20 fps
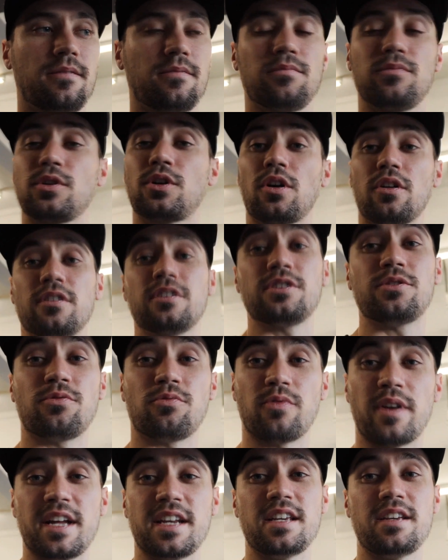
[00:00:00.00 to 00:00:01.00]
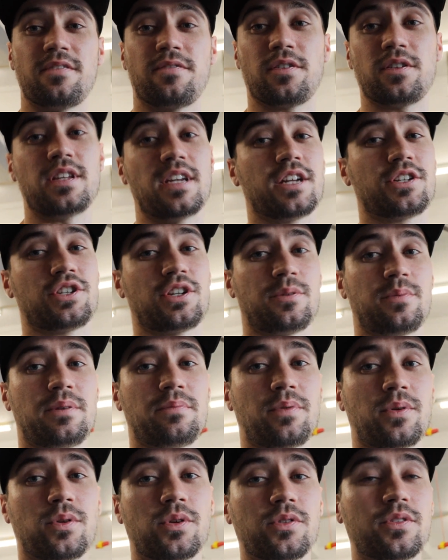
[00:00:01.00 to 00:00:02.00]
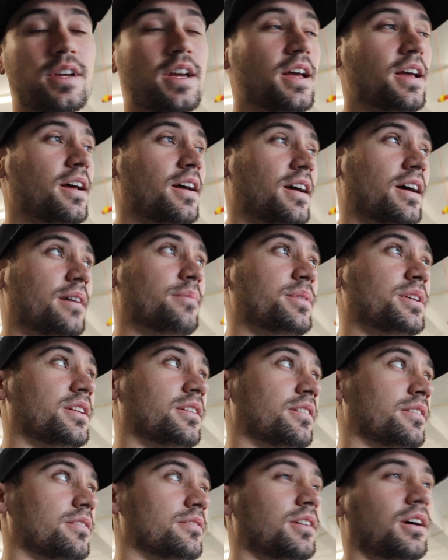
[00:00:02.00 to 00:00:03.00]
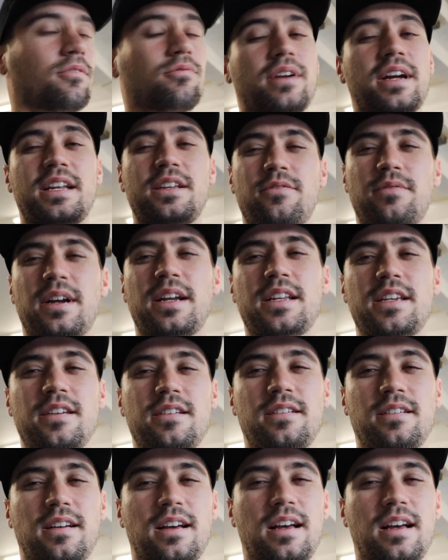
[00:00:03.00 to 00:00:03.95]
The car is ready for the engine to be pulled. Not ready.